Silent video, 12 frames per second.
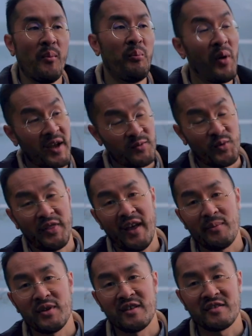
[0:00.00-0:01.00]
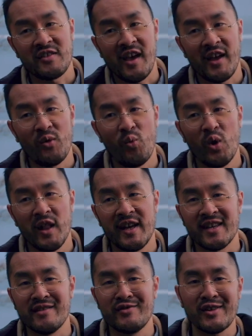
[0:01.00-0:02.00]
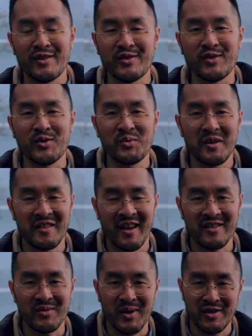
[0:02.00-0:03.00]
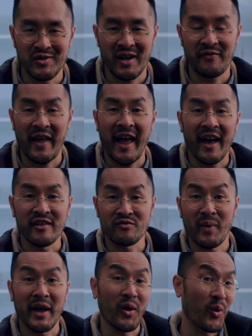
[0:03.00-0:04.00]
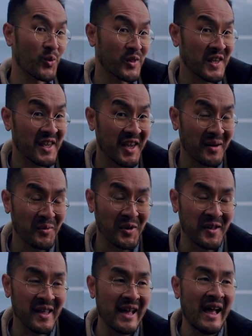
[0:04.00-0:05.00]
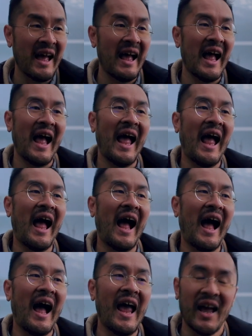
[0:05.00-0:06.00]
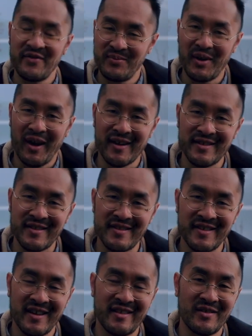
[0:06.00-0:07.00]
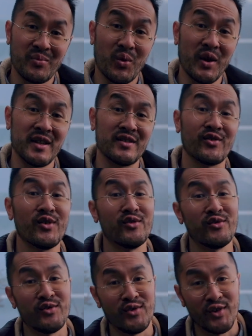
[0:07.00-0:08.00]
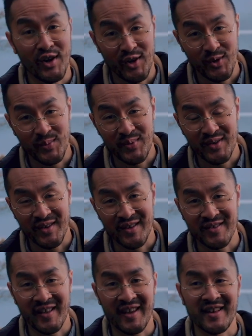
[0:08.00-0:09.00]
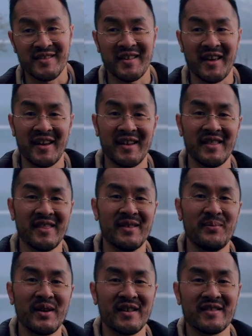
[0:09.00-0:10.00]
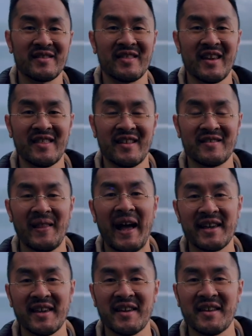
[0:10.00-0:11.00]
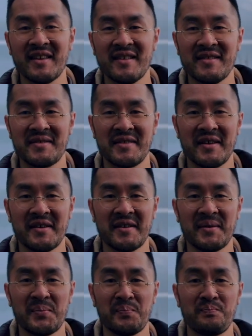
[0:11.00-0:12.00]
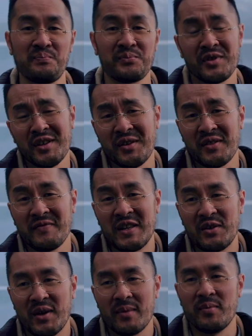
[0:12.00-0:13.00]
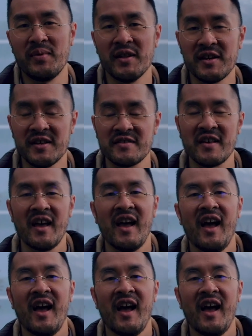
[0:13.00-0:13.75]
But with that being said, will I continue with the X100F as my only camera? I have to be honest and say at this point, no, because like I said, the biggest thing that's lacking is, um, you know, the video capabilities.